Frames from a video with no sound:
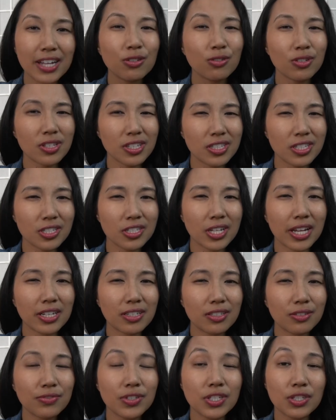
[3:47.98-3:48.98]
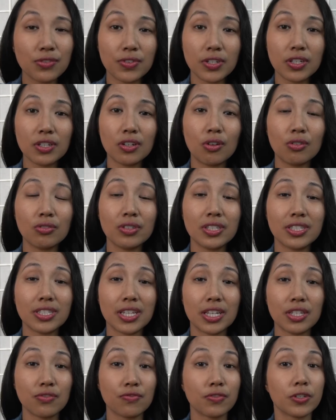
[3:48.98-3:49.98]
know that the title of this video only
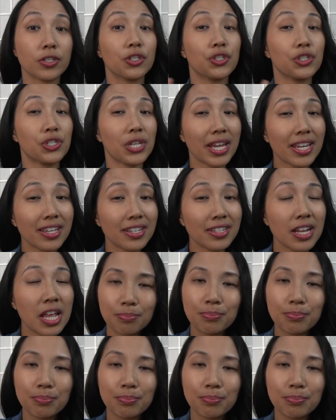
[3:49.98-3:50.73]
says verse 10,